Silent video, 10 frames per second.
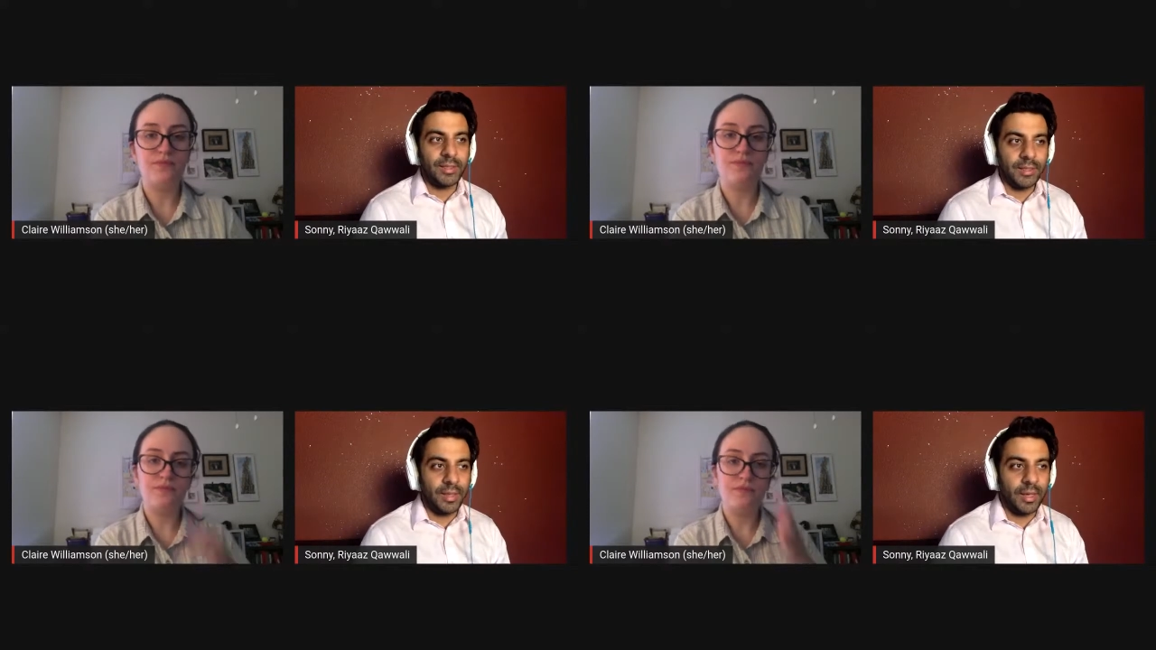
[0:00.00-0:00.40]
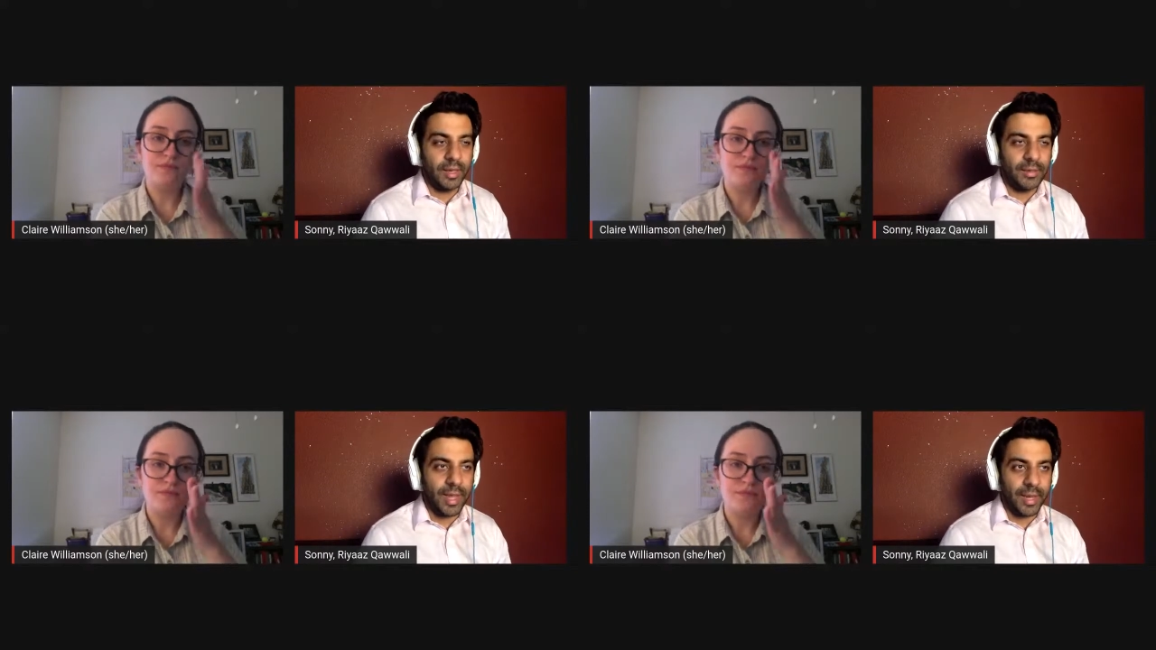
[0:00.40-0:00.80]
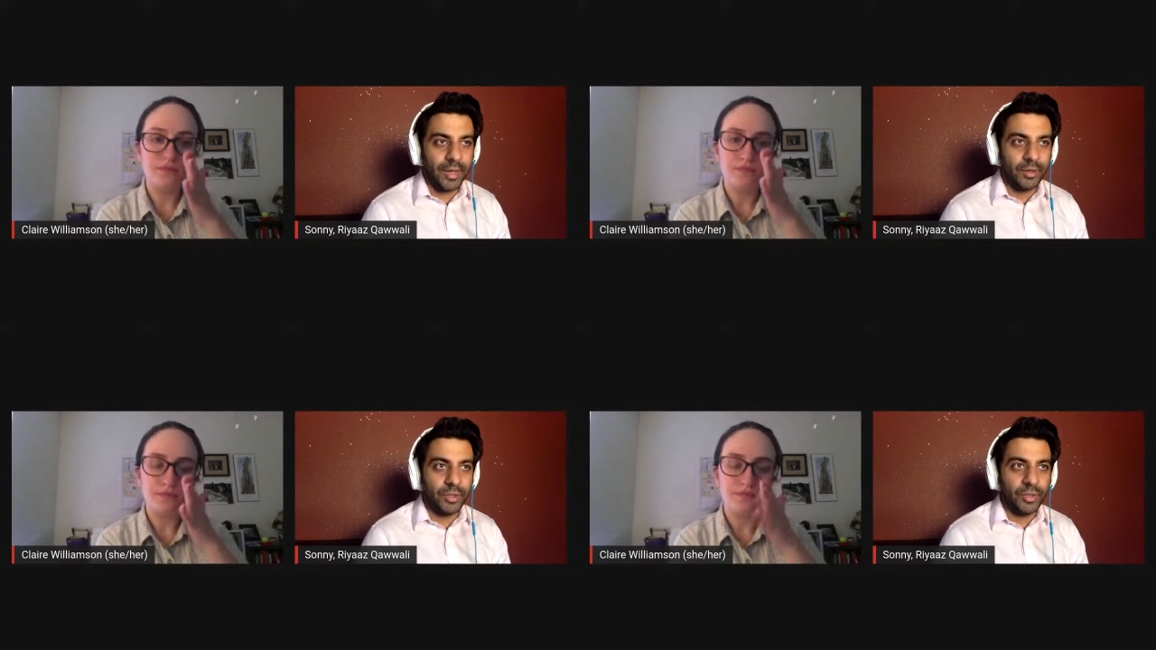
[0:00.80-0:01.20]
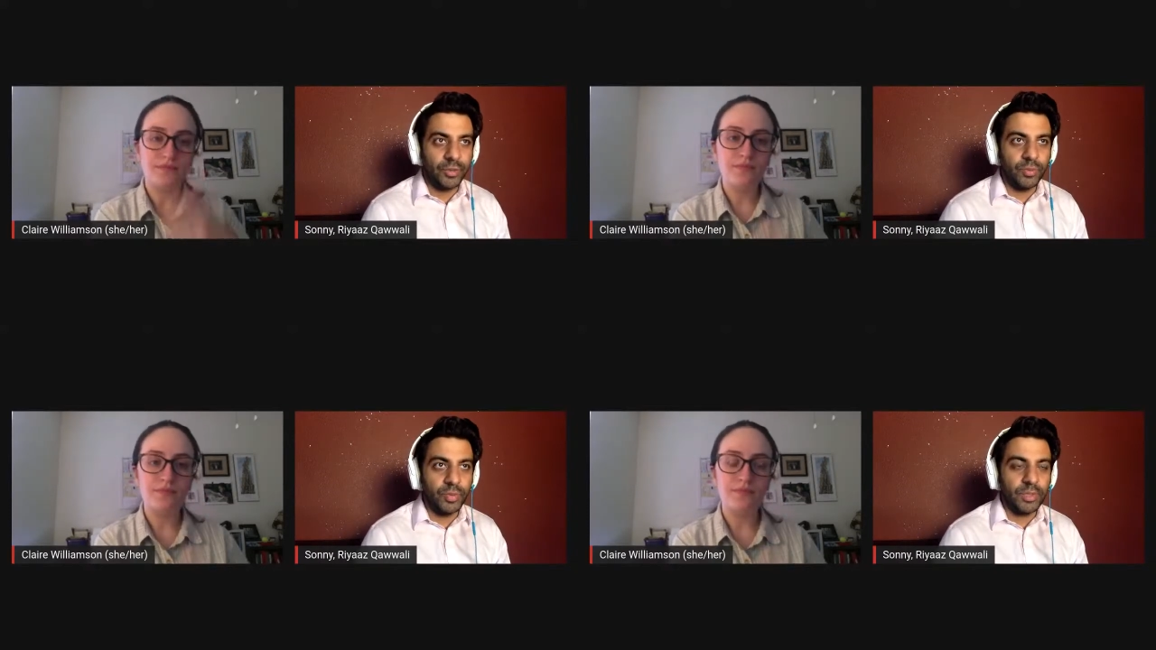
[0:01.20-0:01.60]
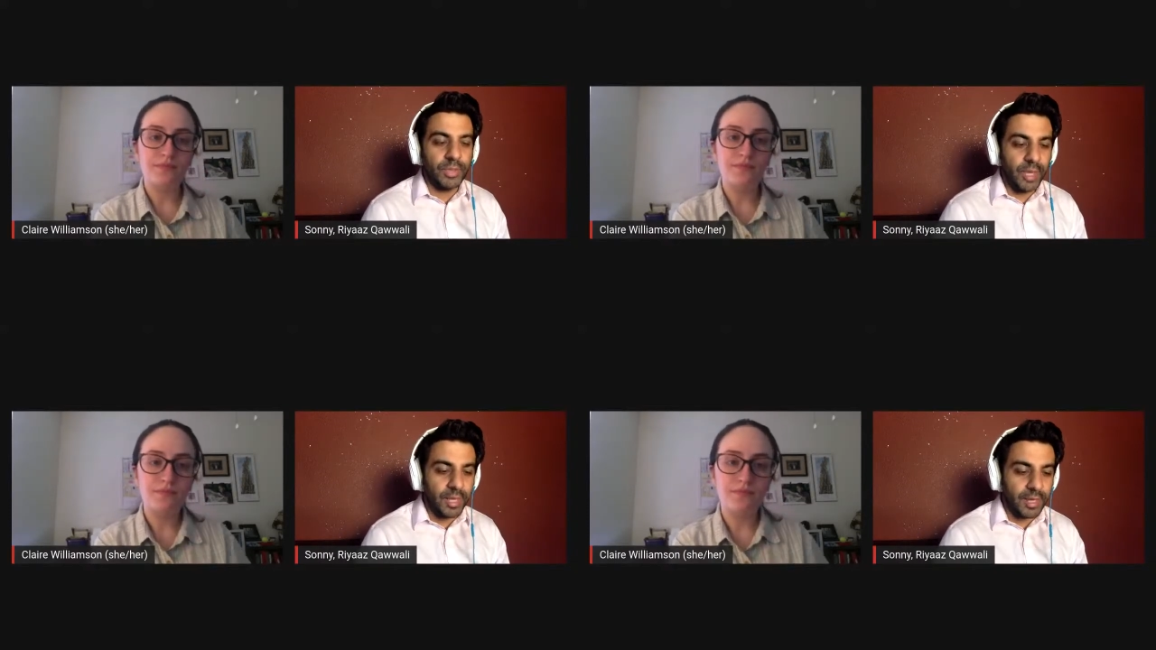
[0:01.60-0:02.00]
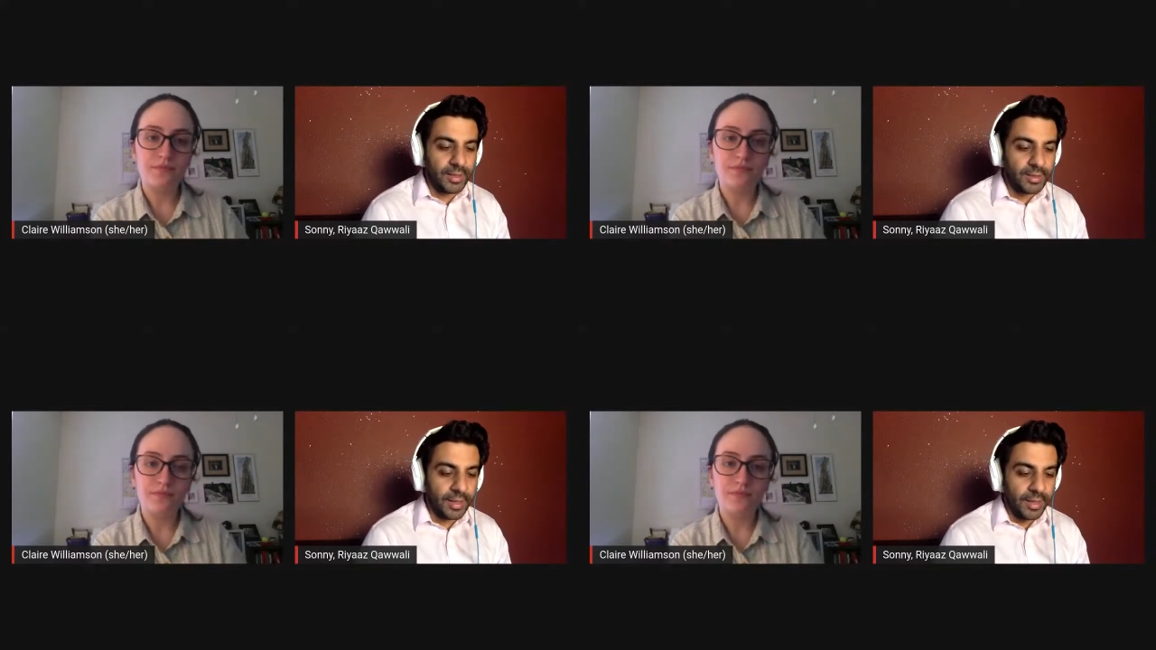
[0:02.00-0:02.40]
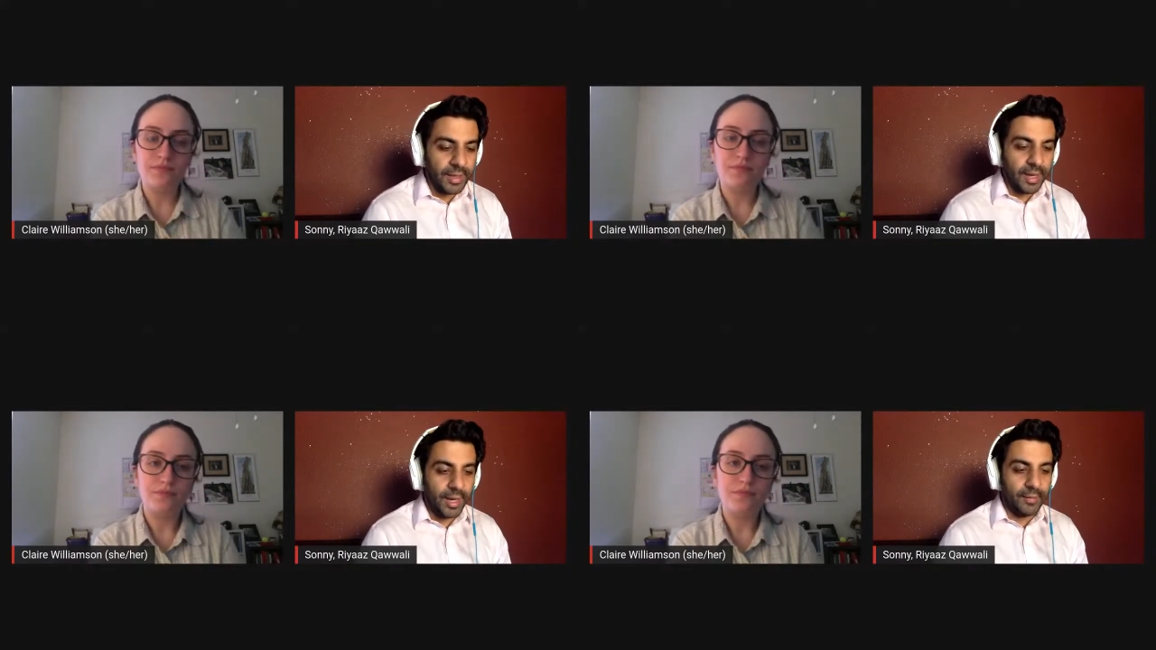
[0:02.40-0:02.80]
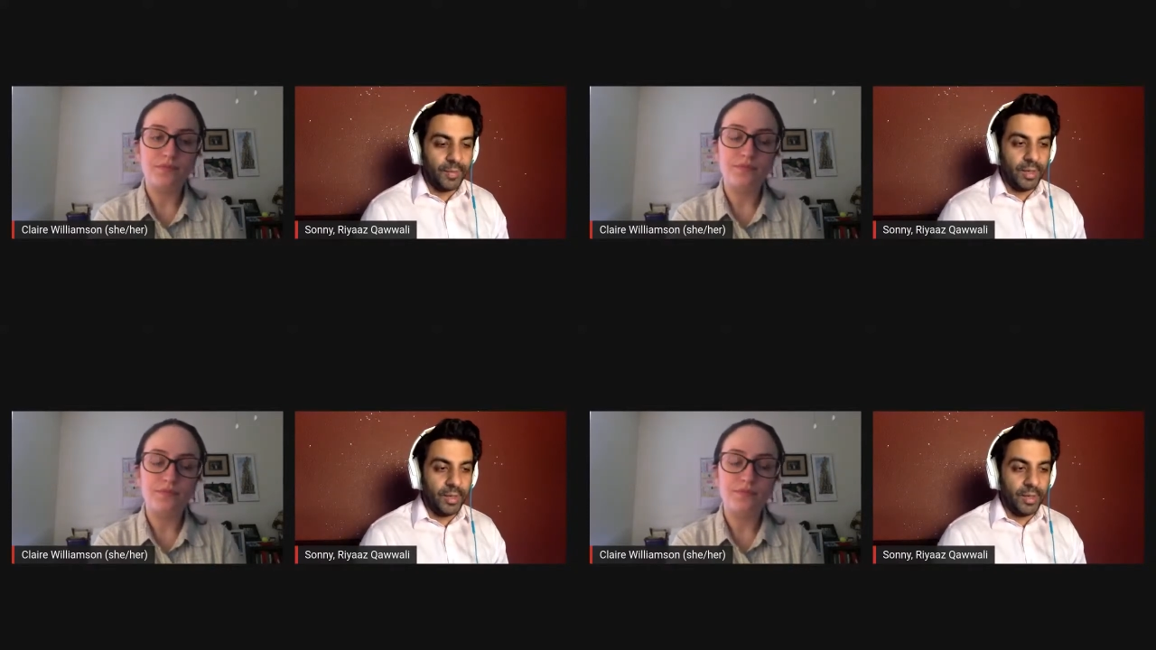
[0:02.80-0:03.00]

Speaker 1: last uh, decade or two we're seeing it uh,